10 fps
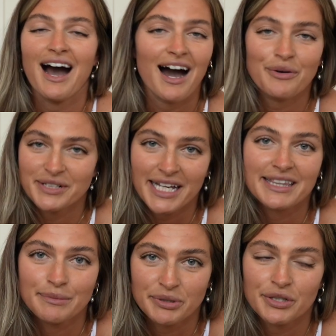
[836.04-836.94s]
I would
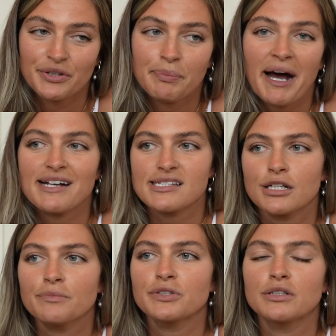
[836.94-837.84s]
get the blue. The
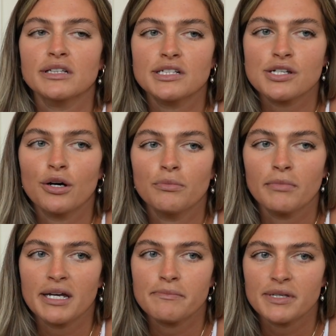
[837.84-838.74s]
pastel blue and the taupe
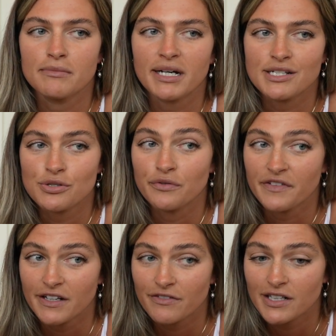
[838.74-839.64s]
might be my 2
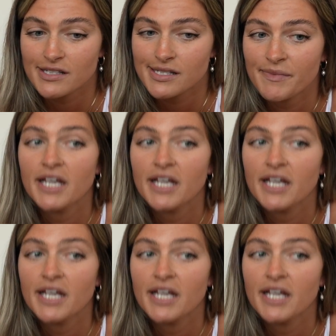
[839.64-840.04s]
favorites.